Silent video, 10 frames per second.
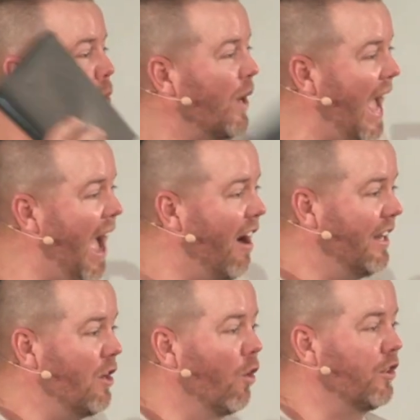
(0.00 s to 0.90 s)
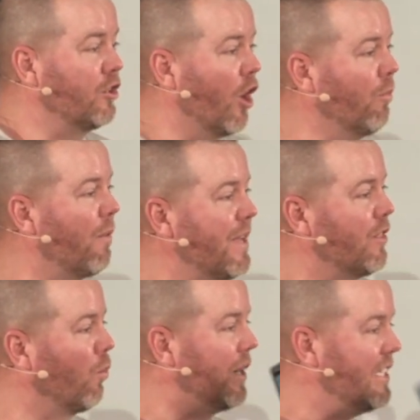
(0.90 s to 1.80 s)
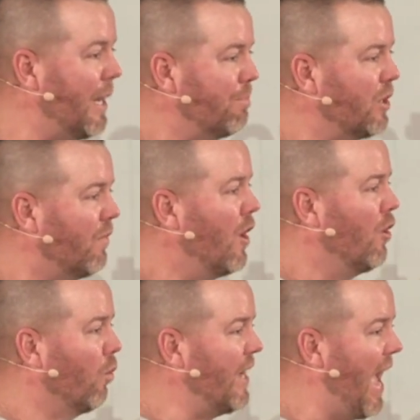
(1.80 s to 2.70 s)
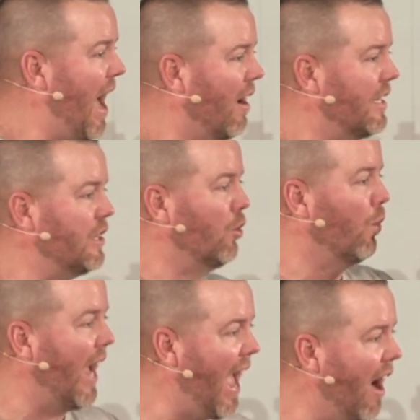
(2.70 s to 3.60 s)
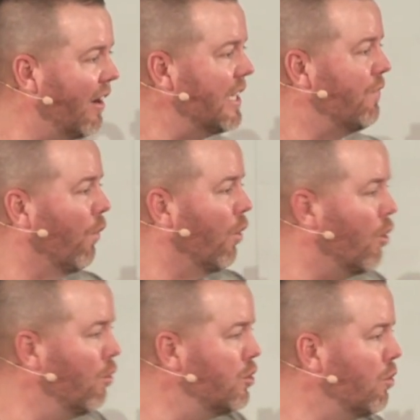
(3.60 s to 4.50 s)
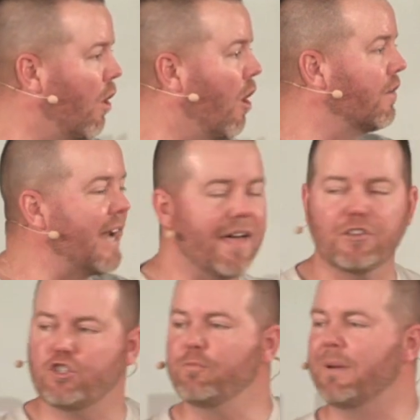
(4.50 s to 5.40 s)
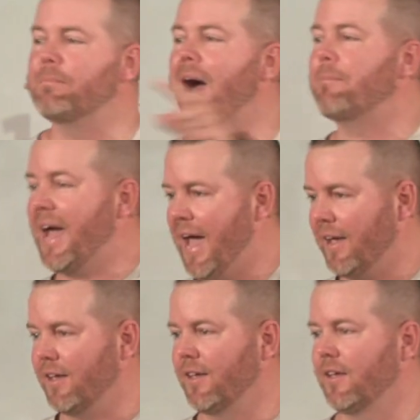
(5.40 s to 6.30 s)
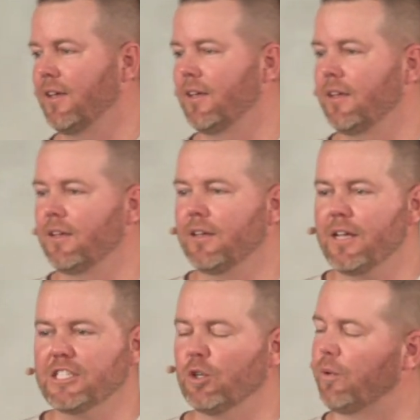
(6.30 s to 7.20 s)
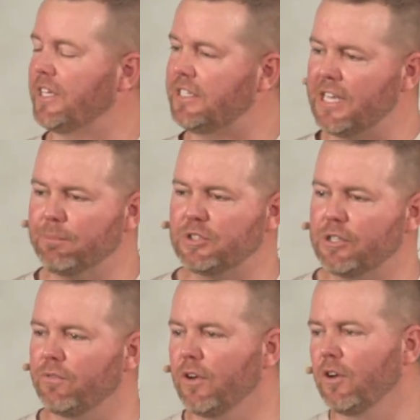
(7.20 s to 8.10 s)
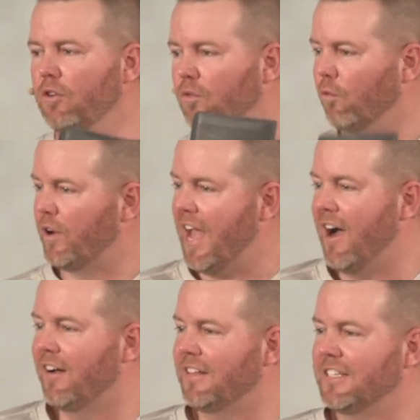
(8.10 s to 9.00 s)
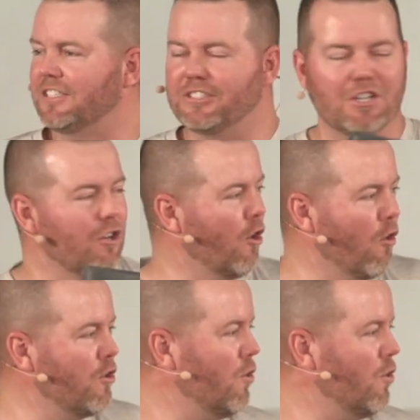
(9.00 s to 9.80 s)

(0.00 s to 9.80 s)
the reality, or the term would be the redemptive reality, the reality for who you are now that you've been bought back. It's a redemptive reality. This is who